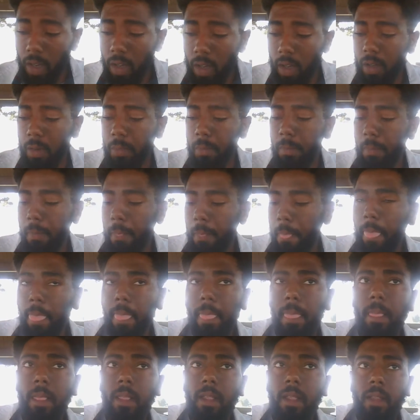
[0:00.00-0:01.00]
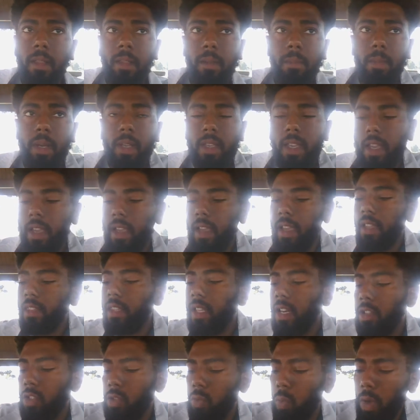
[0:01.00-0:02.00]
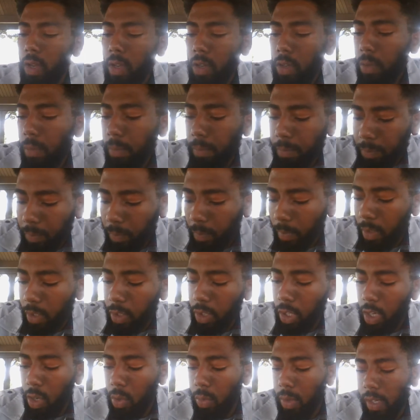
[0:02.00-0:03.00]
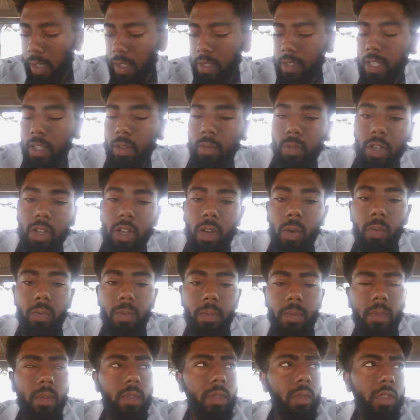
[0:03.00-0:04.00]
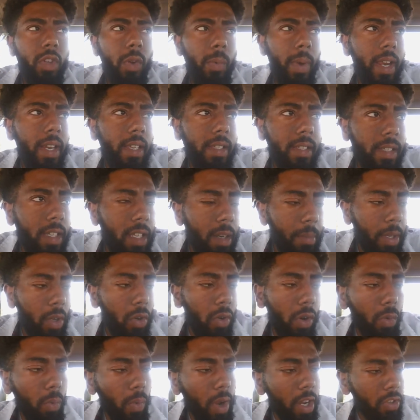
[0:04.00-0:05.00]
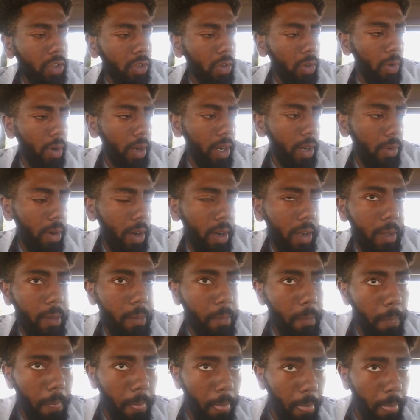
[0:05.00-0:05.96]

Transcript: Um, but yeah, and then as well, you know, like I said, you know, Uranus is going to be going retrograde, right?